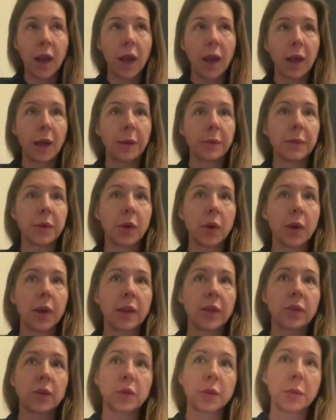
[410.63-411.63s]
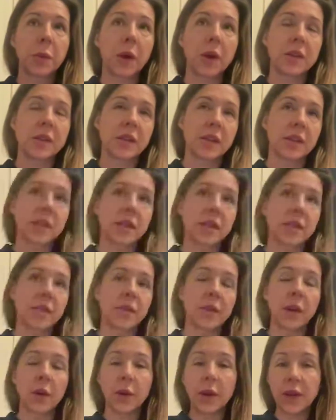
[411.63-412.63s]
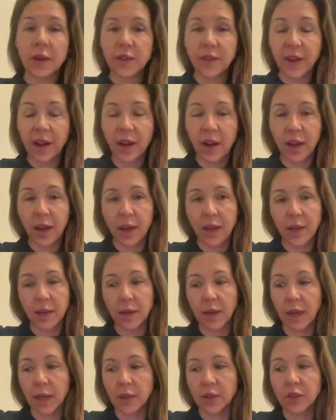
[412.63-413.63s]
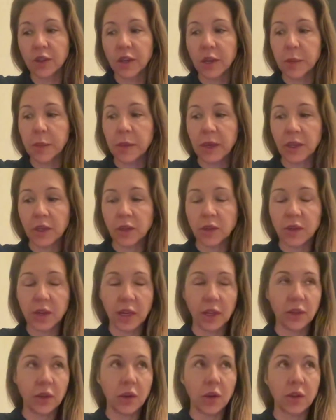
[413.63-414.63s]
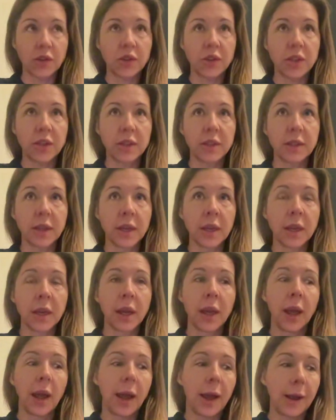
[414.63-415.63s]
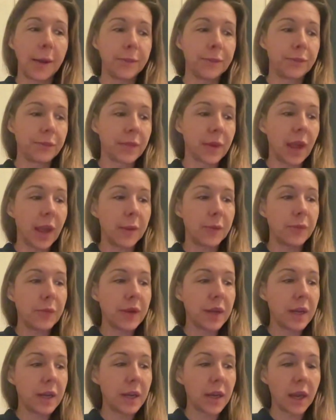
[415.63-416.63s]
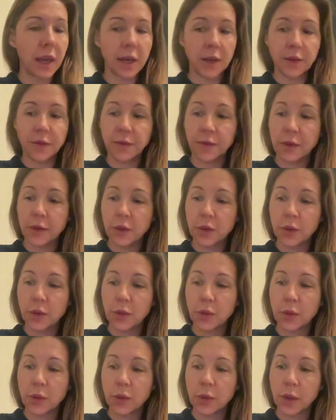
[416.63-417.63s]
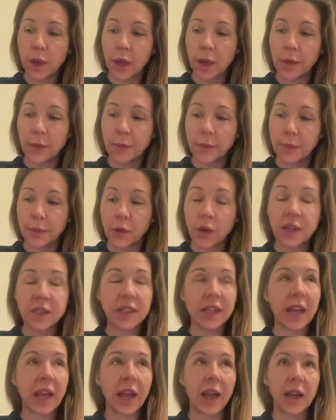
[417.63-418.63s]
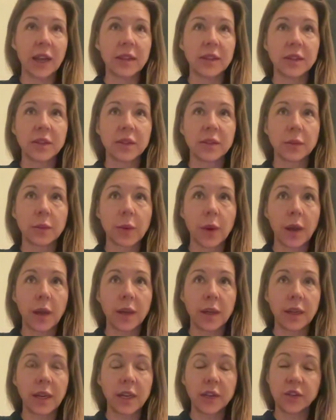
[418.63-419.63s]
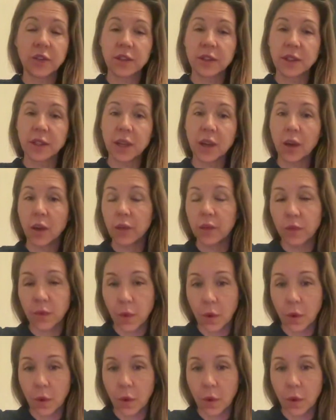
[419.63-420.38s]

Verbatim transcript: going through the process of innovating and shaping new technologies. And me and a few crazy cats run an agency called